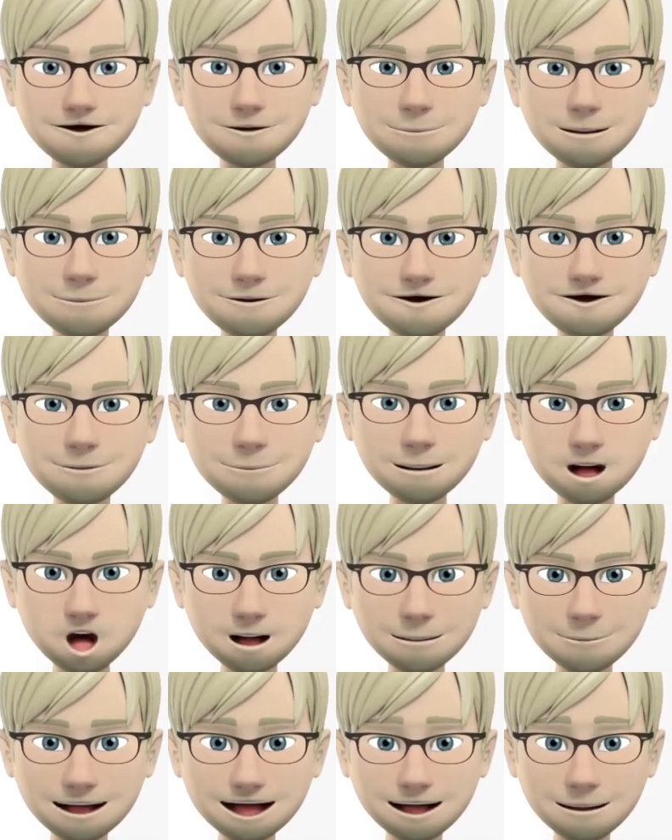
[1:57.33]
which as a
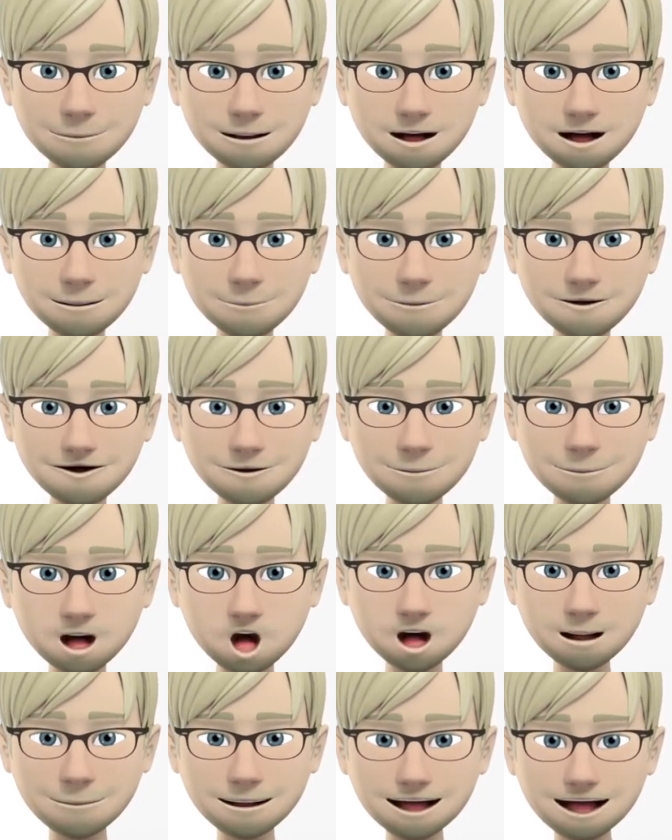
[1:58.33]
result causes
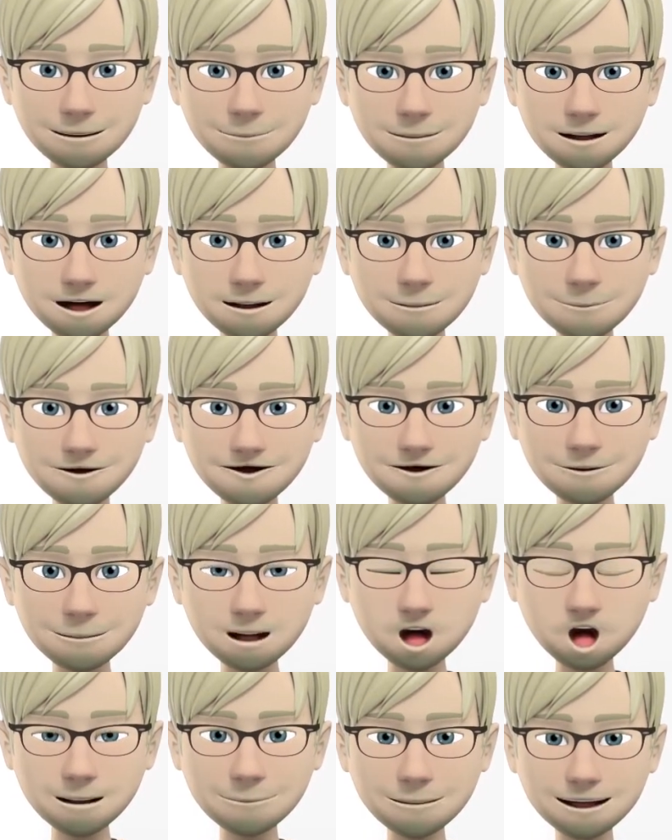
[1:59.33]
the production
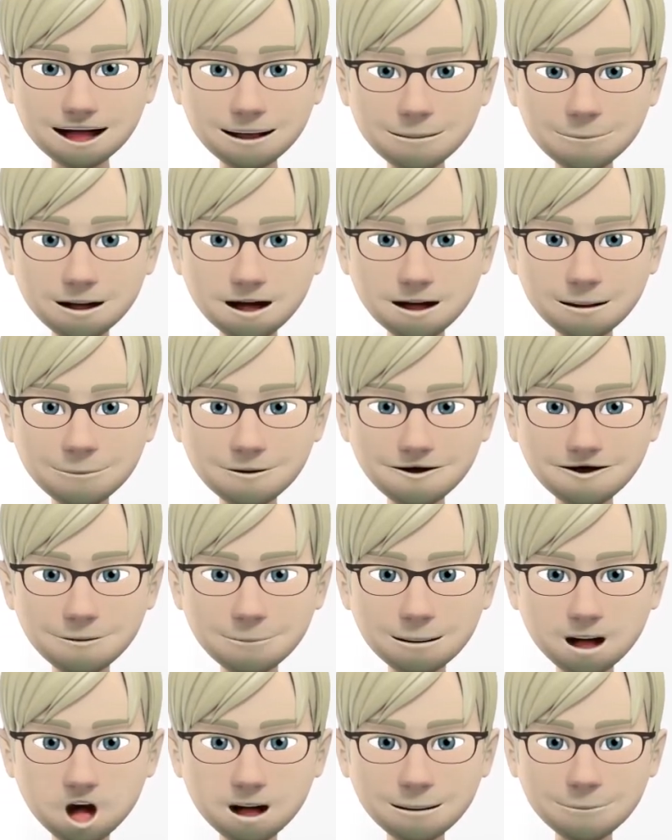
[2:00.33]
of an
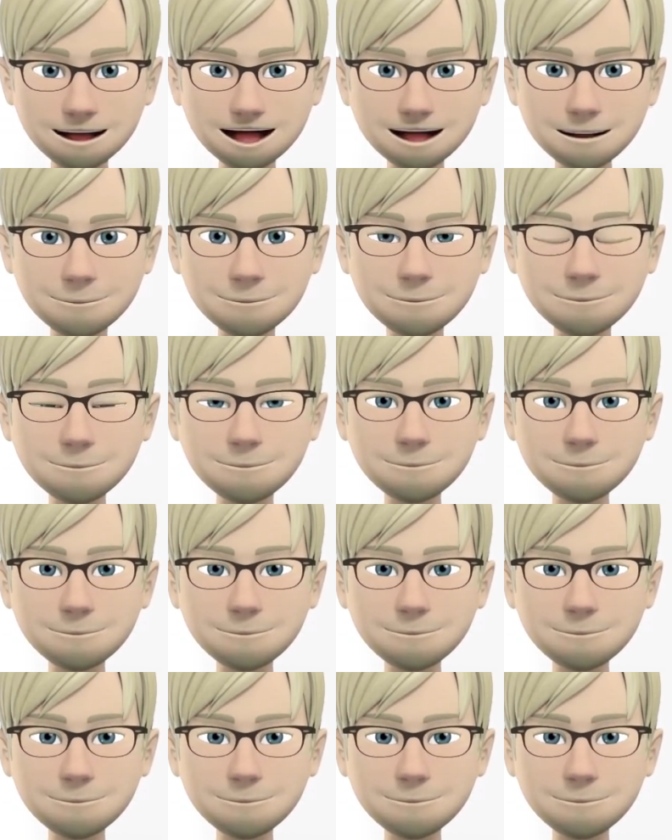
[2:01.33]
alternating current.